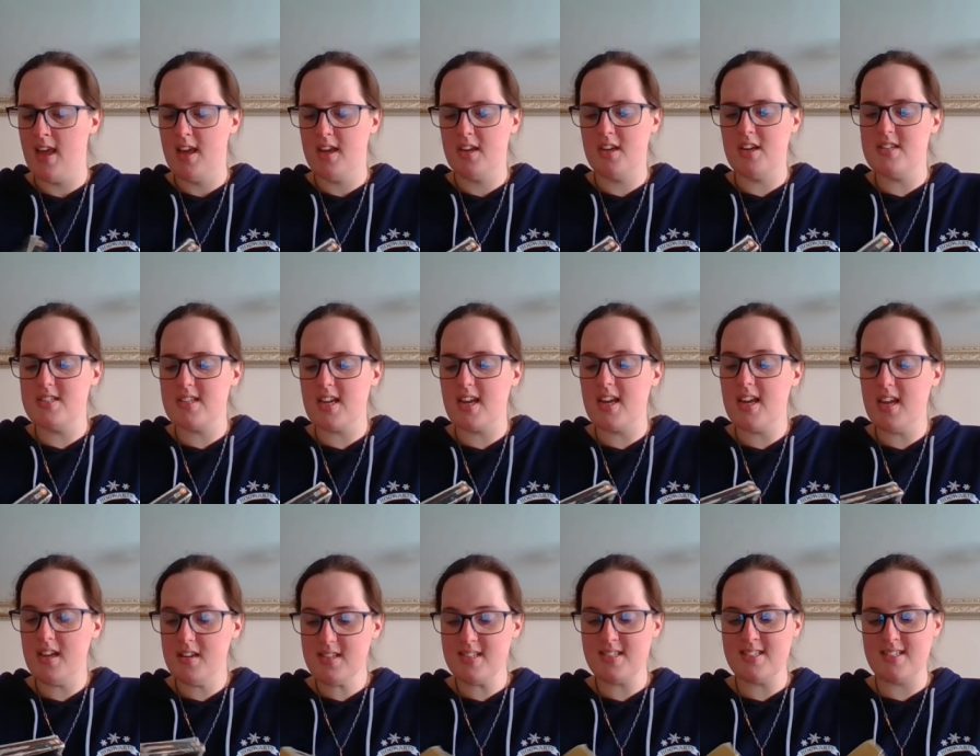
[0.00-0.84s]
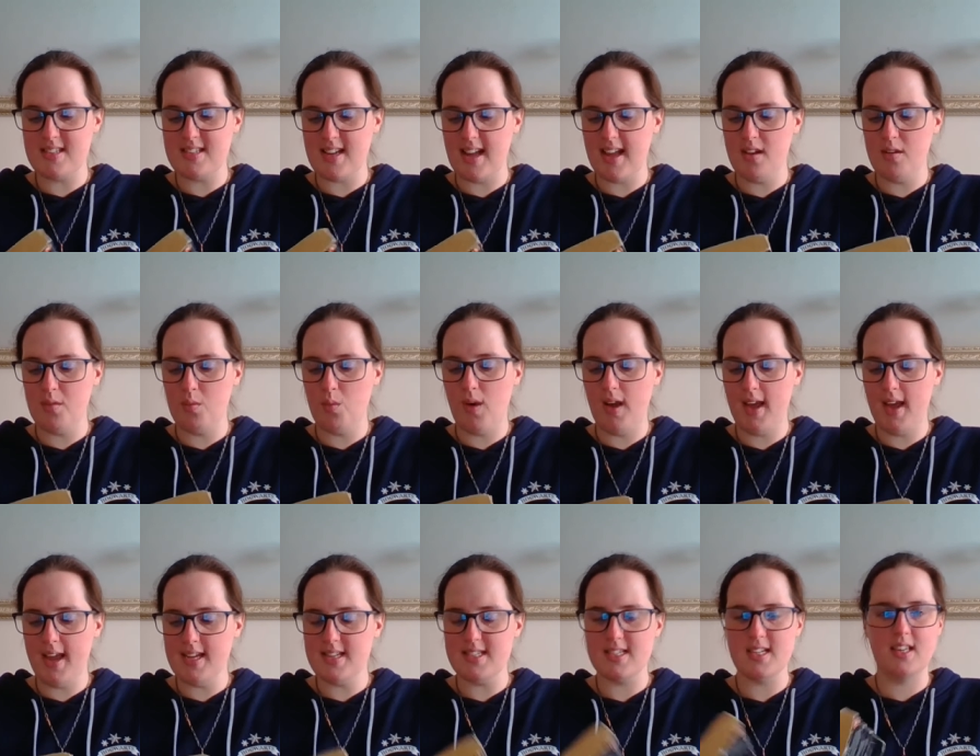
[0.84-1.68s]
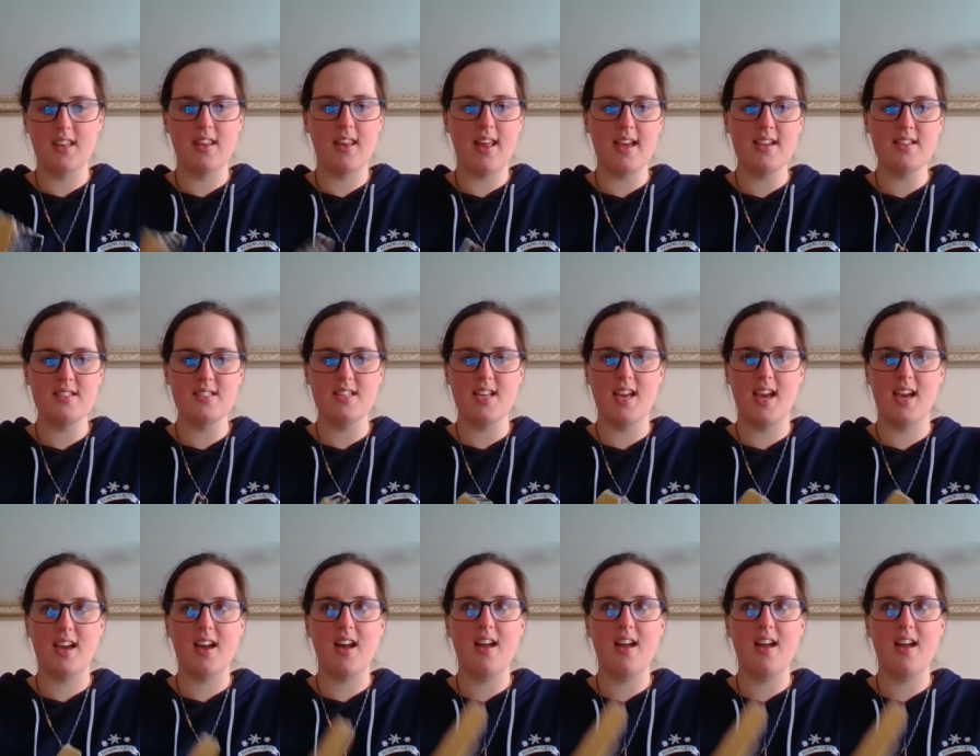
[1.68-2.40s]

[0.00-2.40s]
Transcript: because I understand why it's a classic.